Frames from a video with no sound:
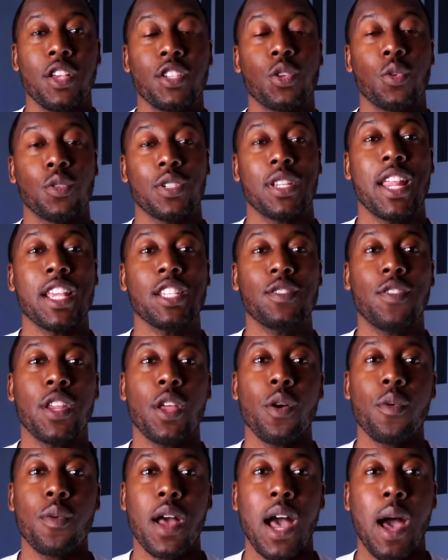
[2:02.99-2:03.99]
So in today's
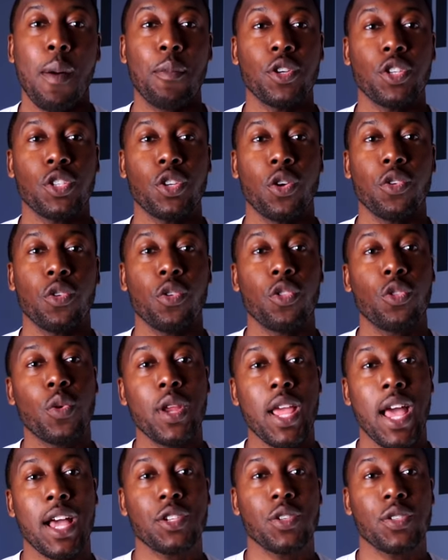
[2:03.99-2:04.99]
video, I'm gonna show you
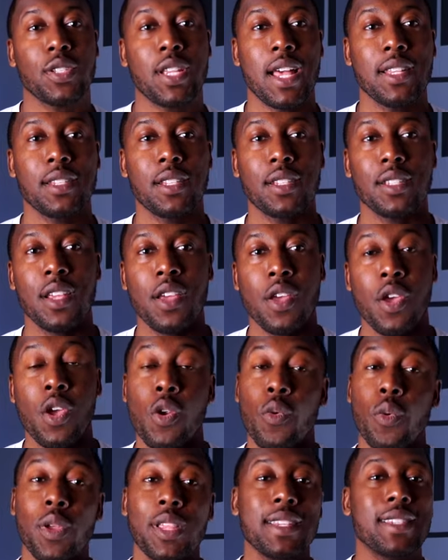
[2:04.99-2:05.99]
three exercises,
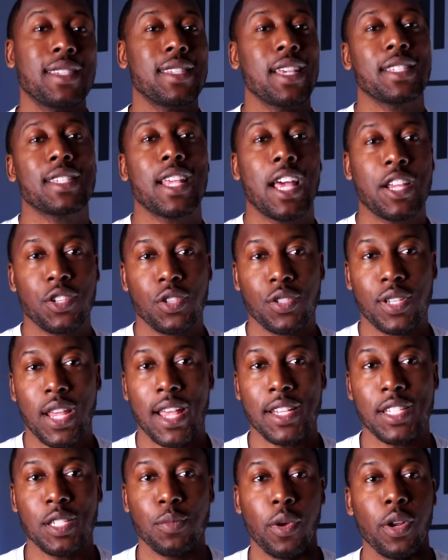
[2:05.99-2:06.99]
really six
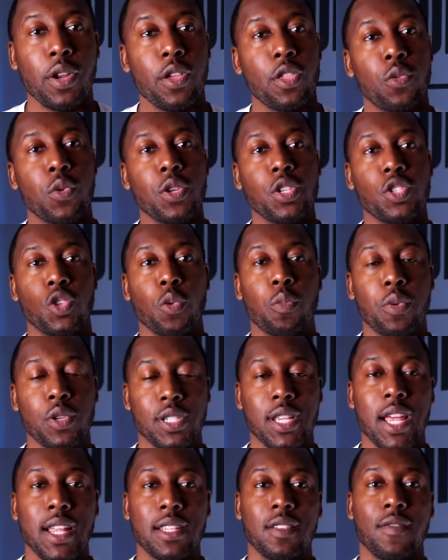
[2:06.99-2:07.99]
exercises, but three
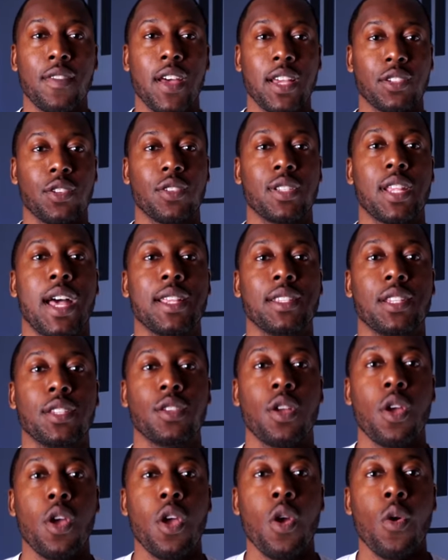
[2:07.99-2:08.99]
supersets of exercises
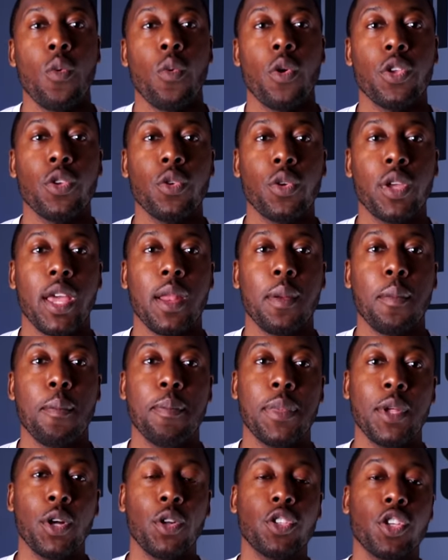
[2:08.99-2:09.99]
where you can
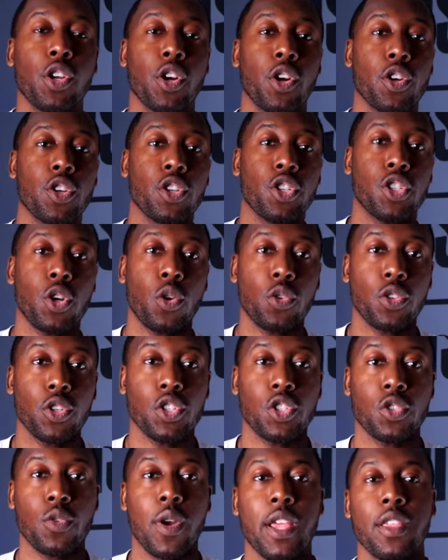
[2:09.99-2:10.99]
build your shoulder
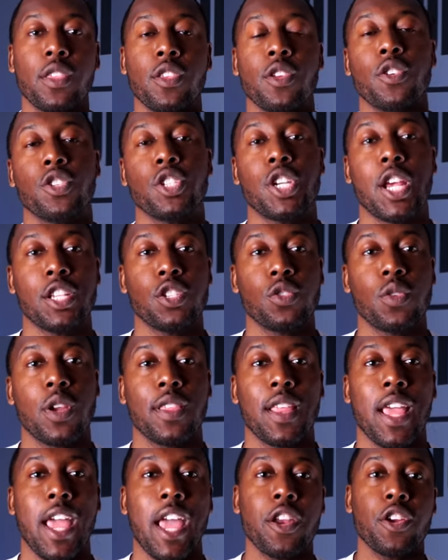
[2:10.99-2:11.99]
strength, your chest
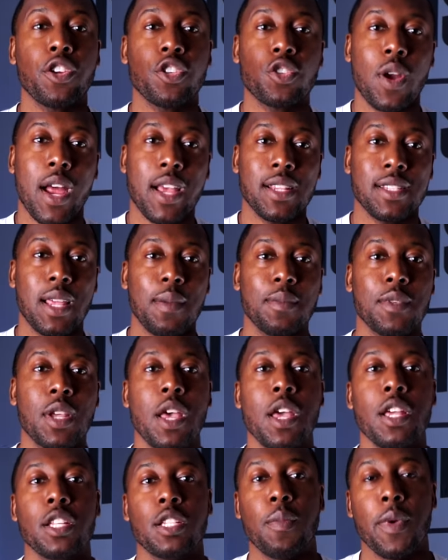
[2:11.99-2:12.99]
strength, and your tricep
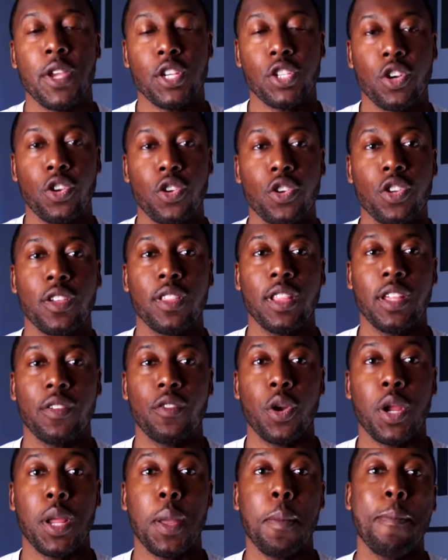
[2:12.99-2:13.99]
to make sure you're
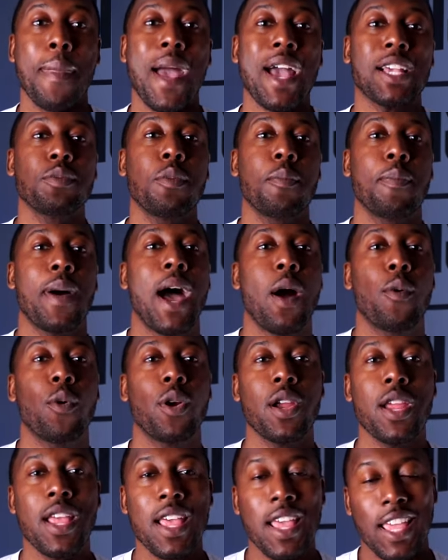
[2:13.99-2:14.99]
delivering maximum
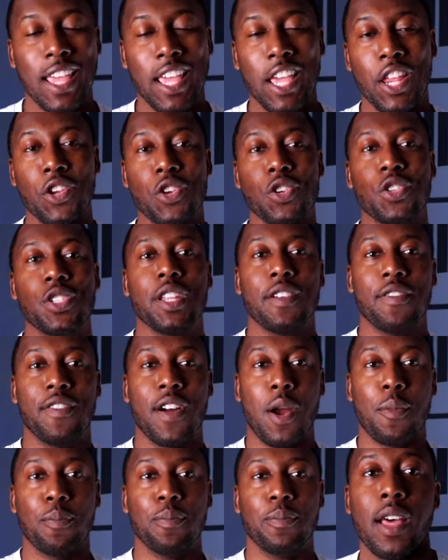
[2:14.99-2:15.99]
power in your stiff
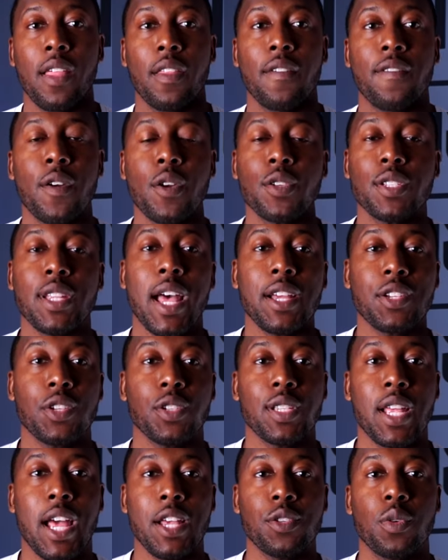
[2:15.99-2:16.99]
arm. Now the first
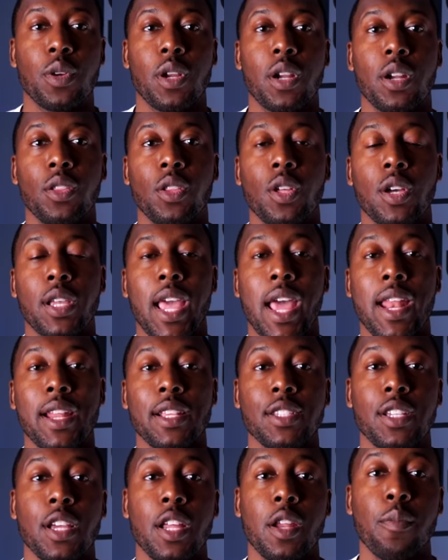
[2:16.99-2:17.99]
exercise we're gonna look at
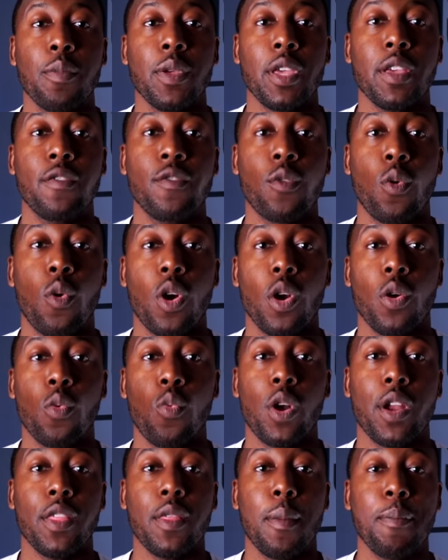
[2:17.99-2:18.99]
is gonna be for
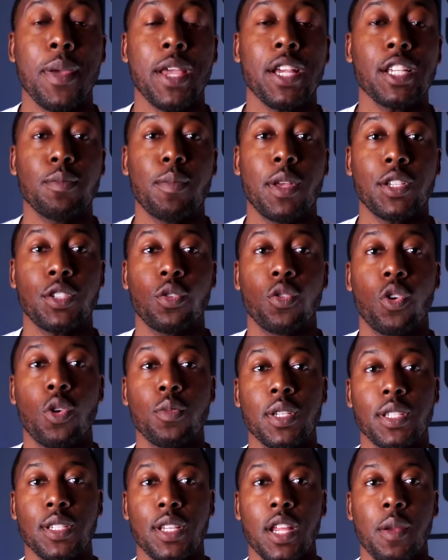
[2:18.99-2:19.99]
one of the biggest muscle
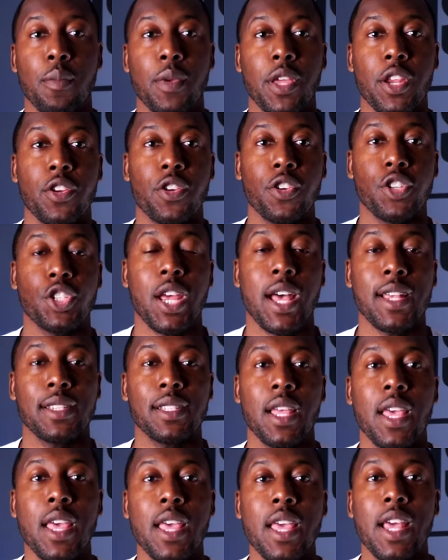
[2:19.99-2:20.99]
groups, it's gonna be in your
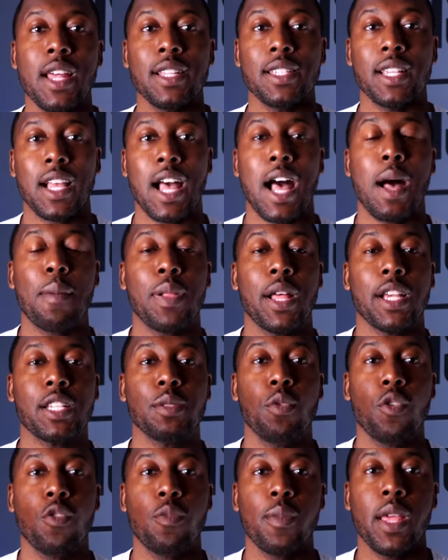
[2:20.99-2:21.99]
chest. It's a complex
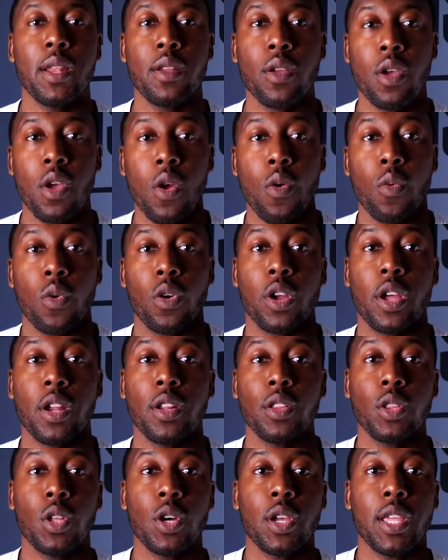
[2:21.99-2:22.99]
movement. We're gonna
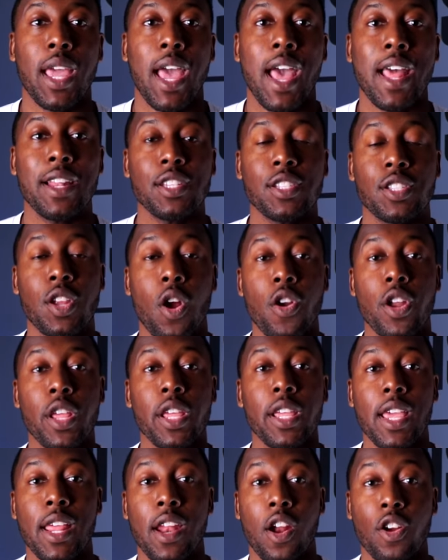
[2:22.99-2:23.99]
look at starting
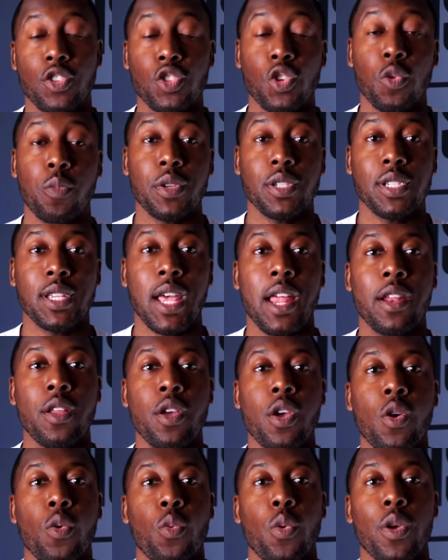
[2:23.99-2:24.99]
in our superset
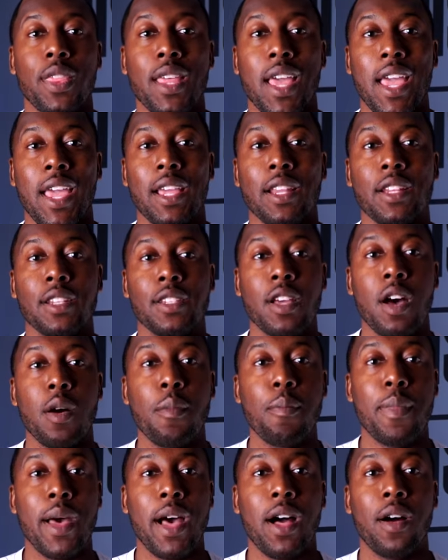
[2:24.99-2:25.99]
with a
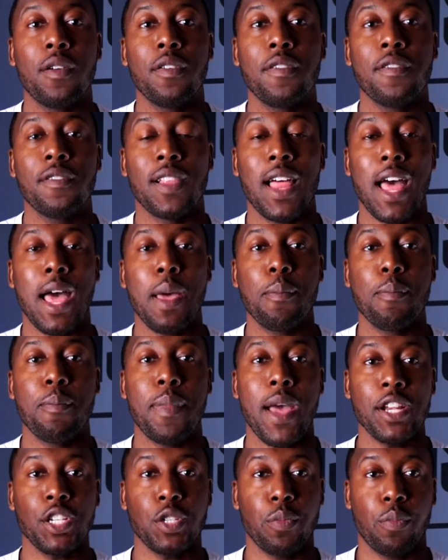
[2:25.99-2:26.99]
dumbbell flat
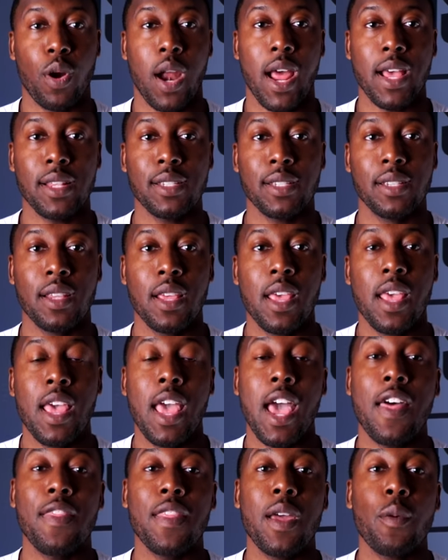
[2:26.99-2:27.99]
bench press
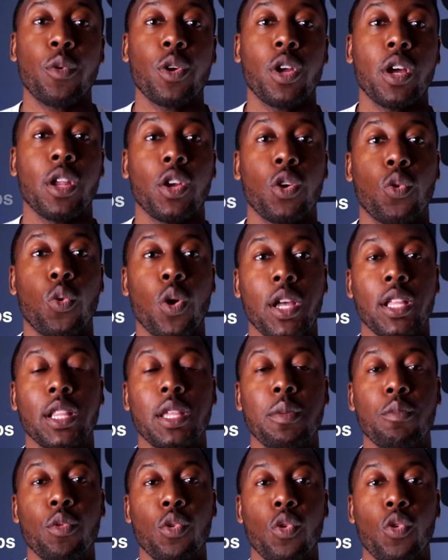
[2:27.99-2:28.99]
and then we're gonna quickly
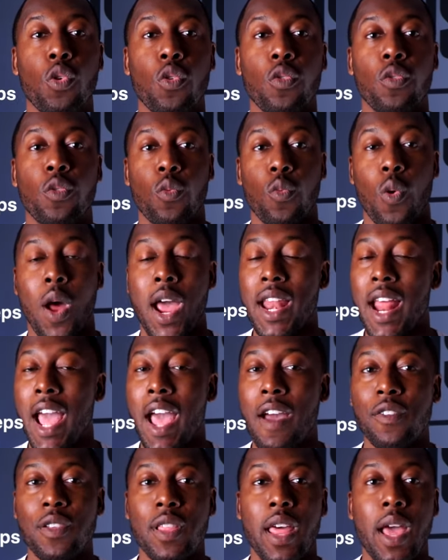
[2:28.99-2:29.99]
move right
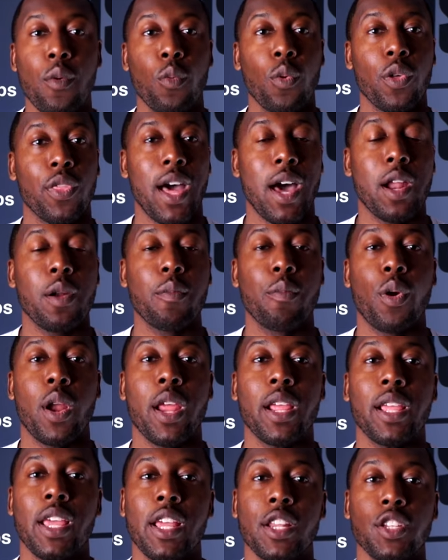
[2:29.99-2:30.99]
after that without a
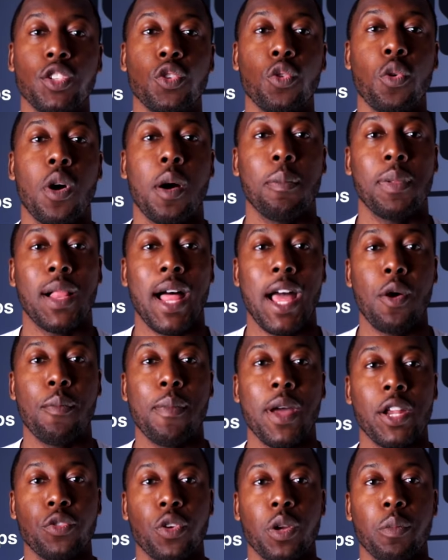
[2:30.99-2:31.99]
break into a
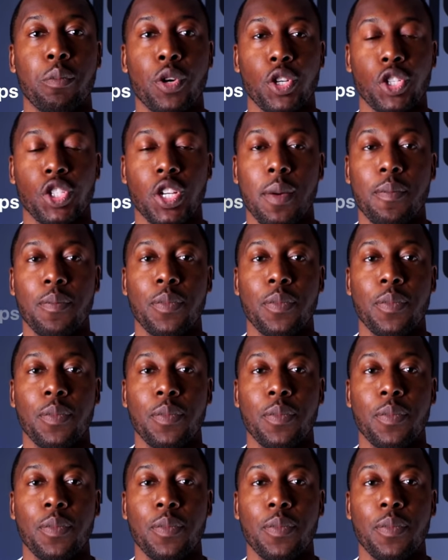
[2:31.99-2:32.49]
plyometric push-up.